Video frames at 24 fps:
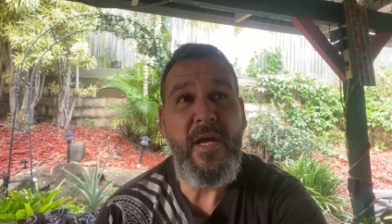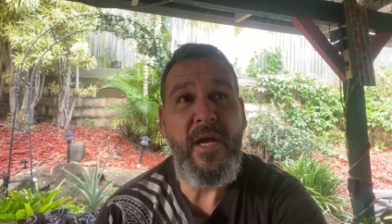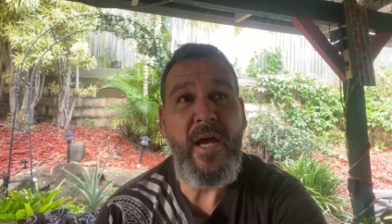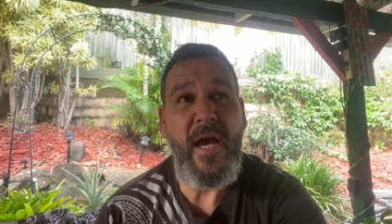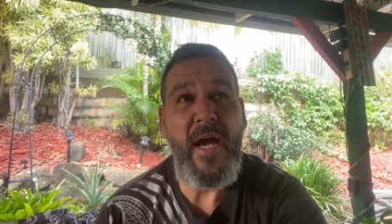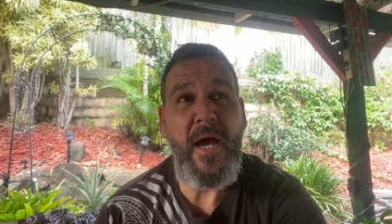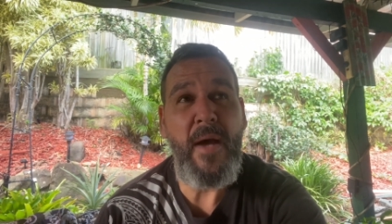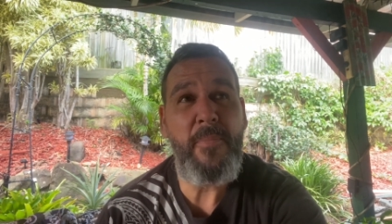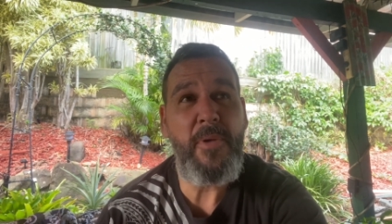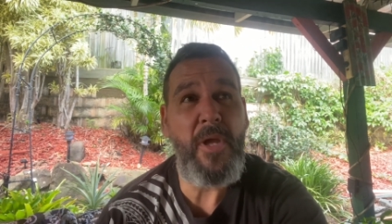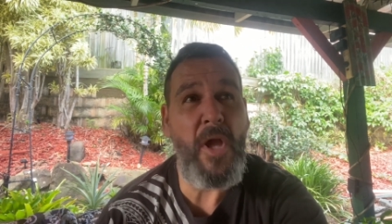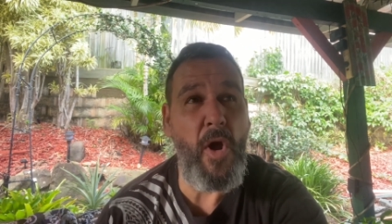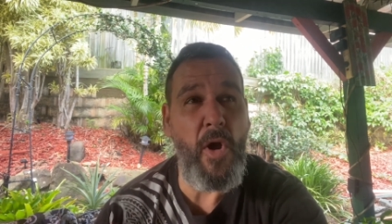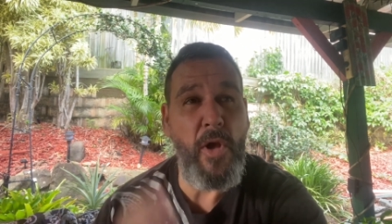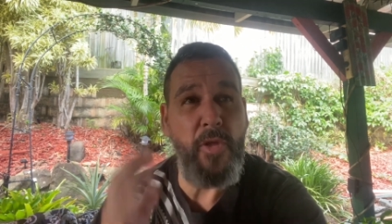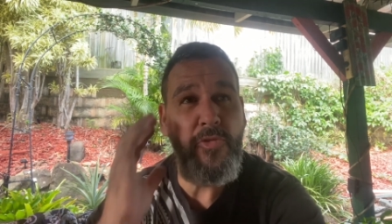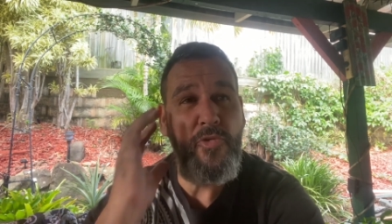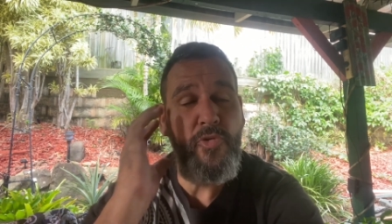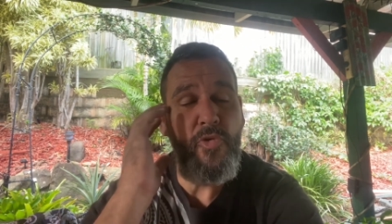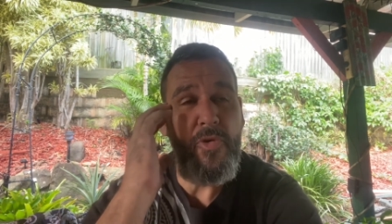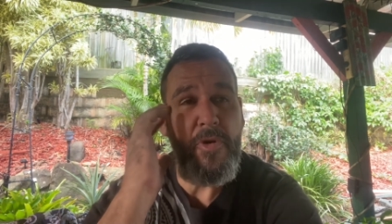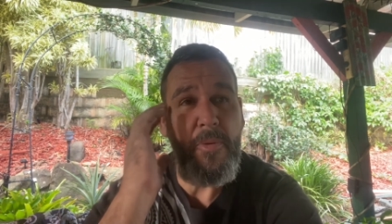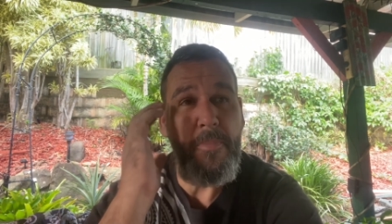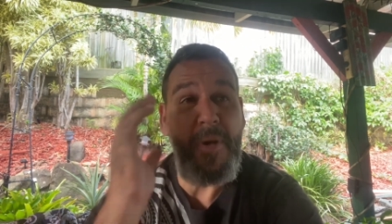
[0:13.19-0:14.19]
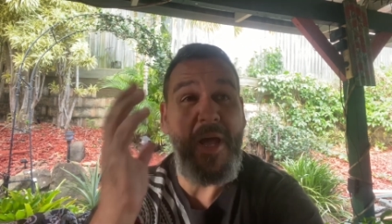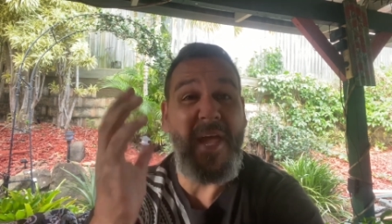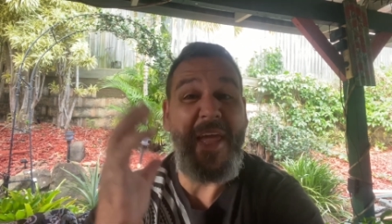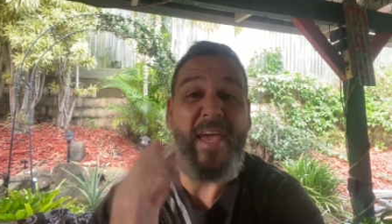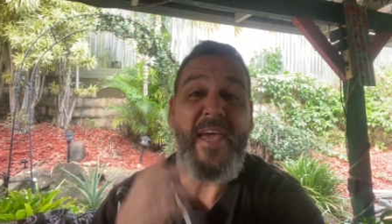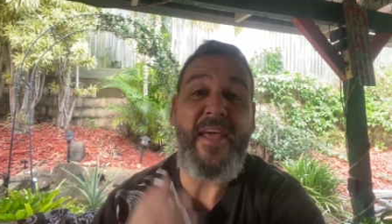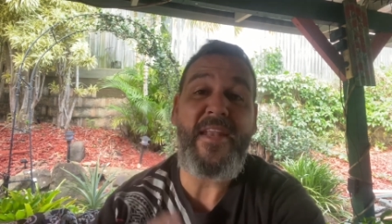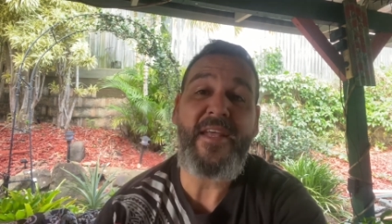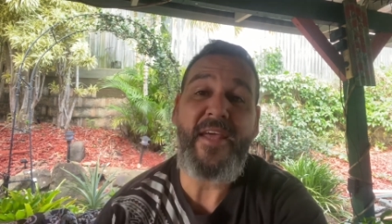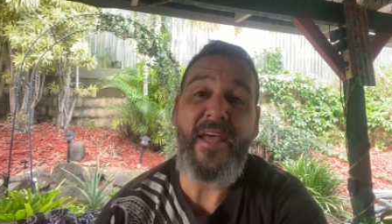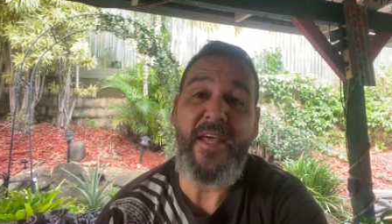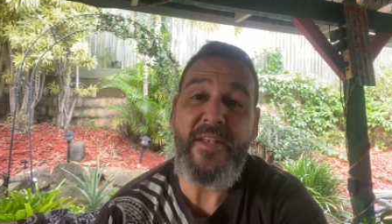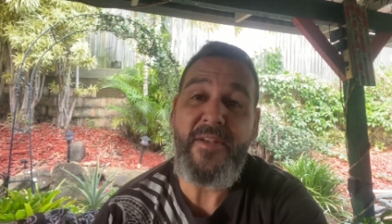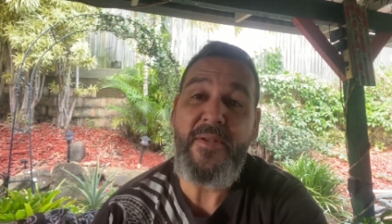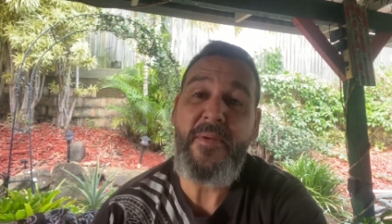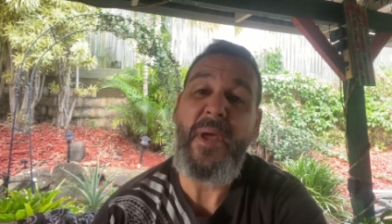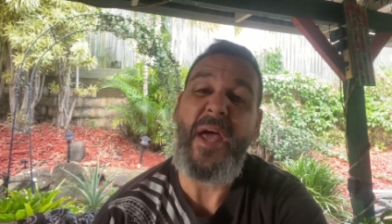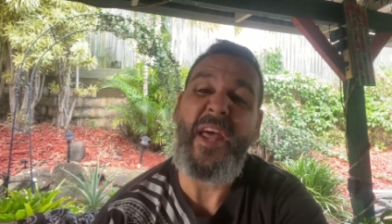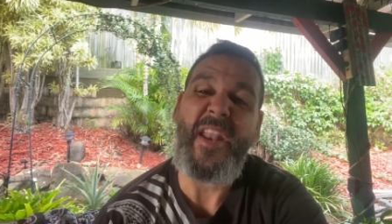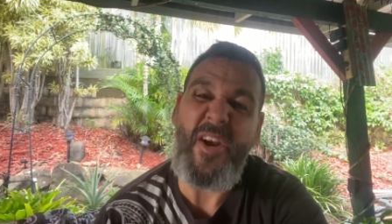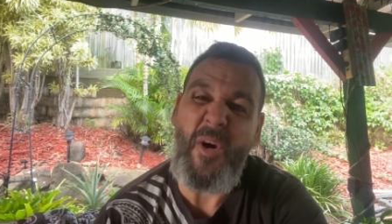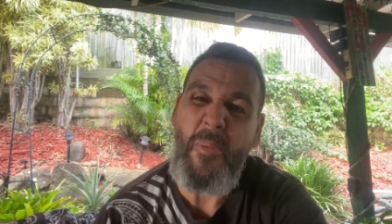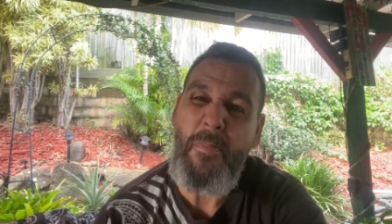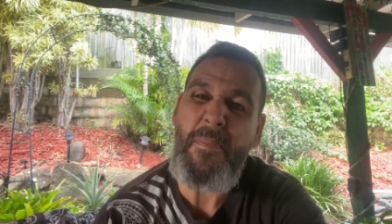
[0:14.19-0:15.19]
um, going through it in my head and,
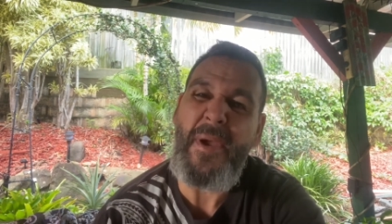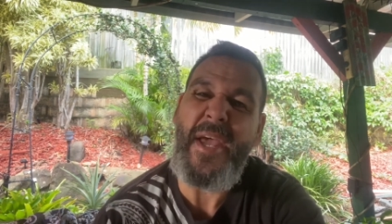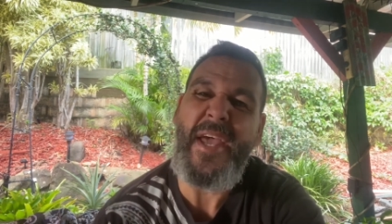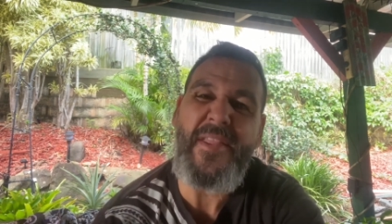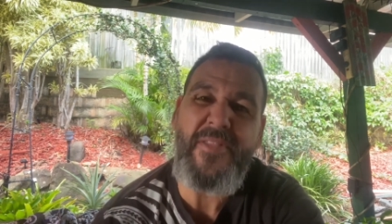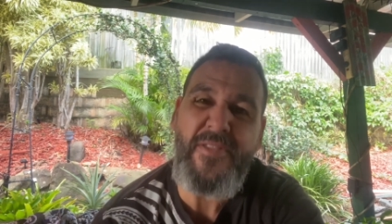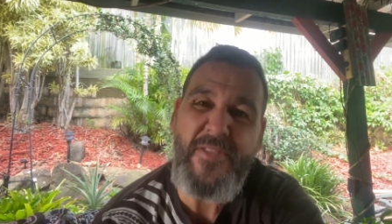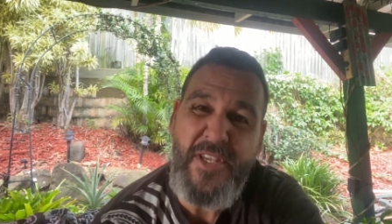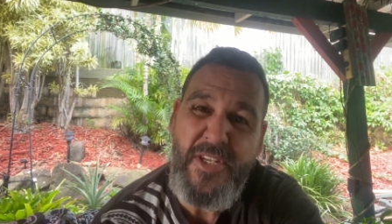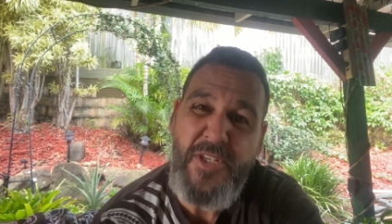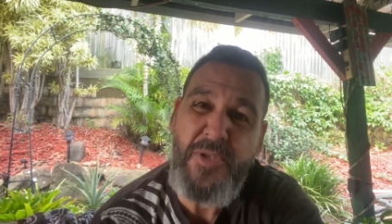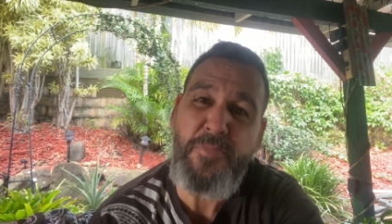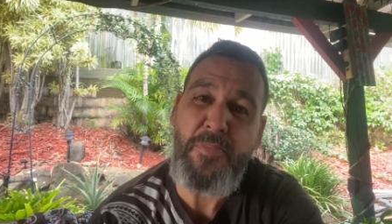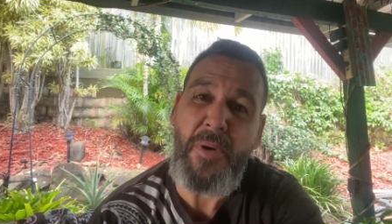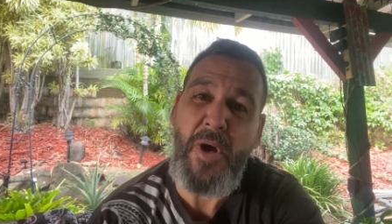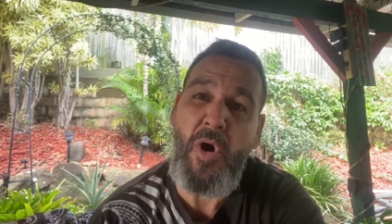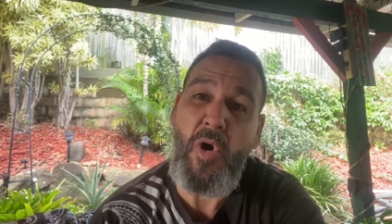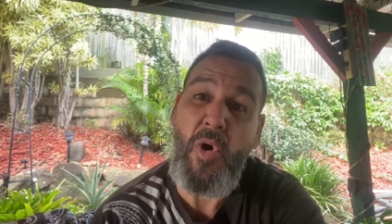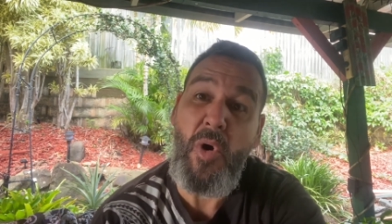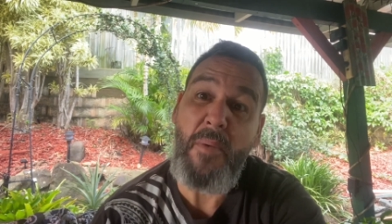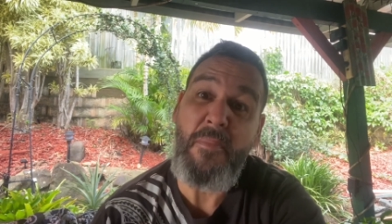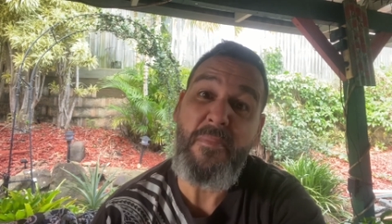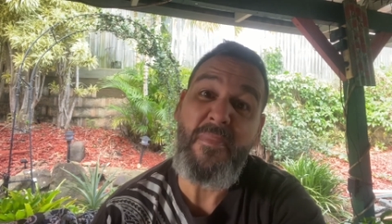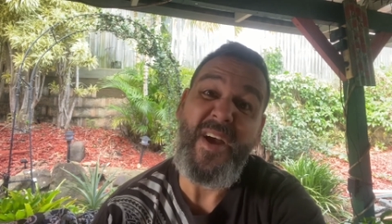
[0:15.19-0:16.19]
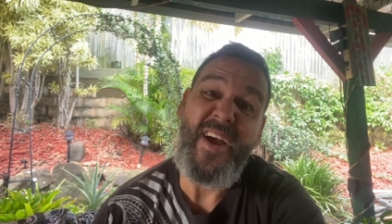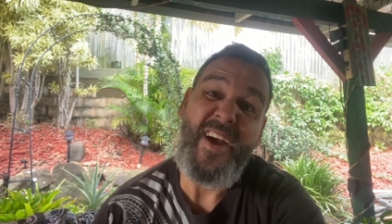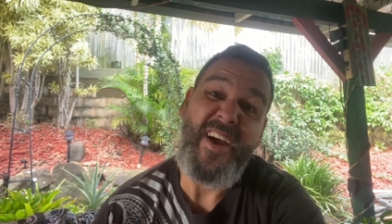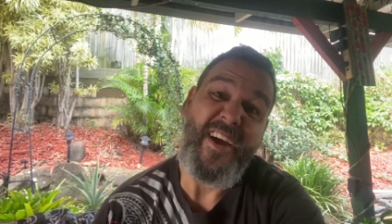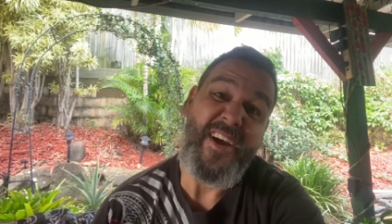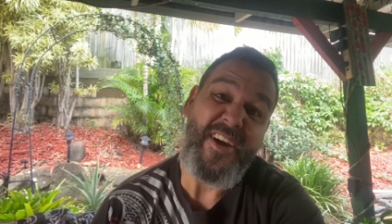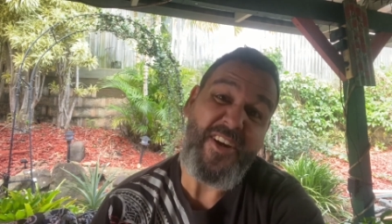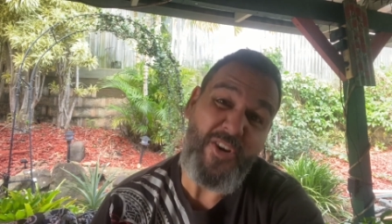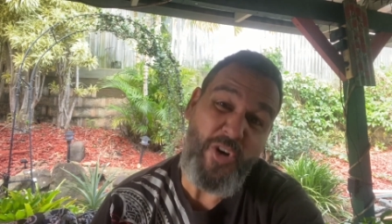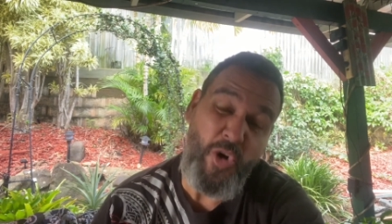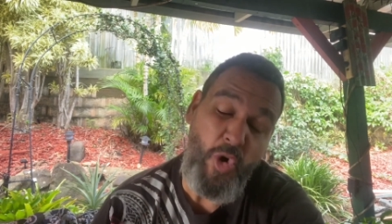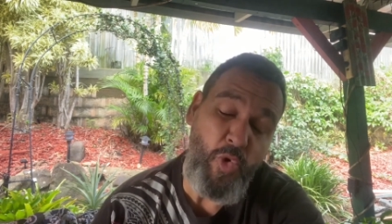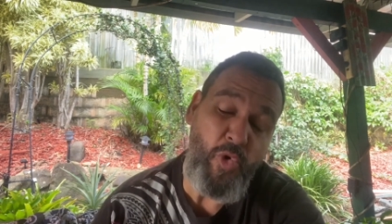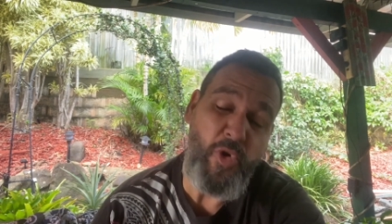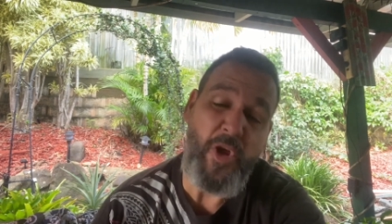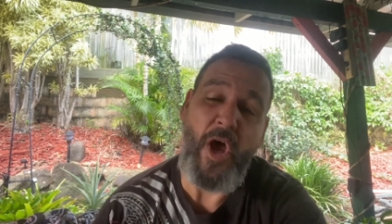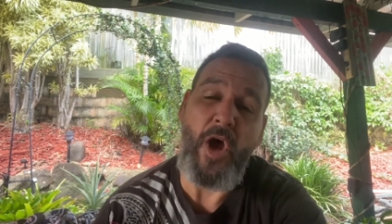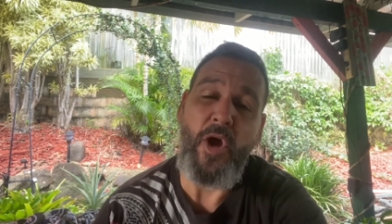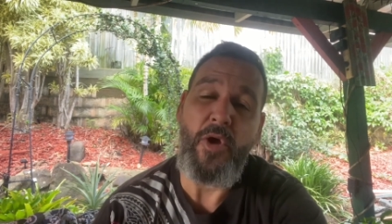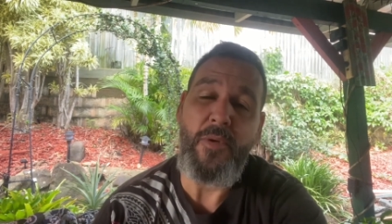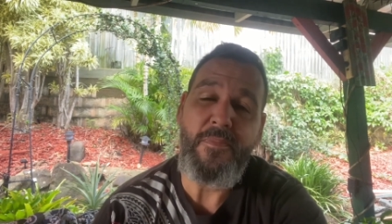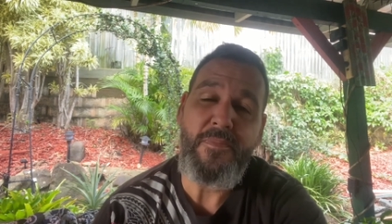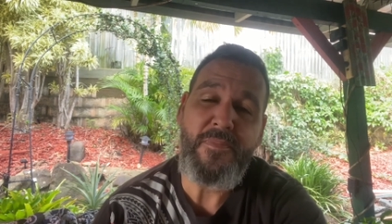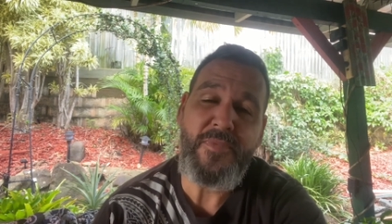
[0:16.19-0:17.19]
and I penned this poem called
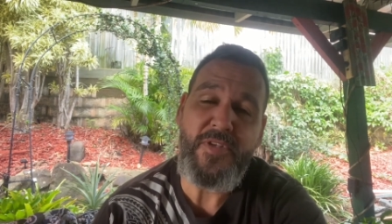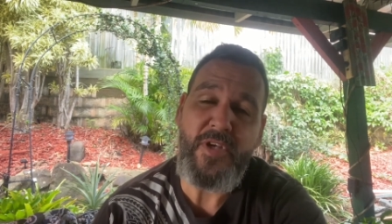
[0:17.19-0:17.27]
Hope.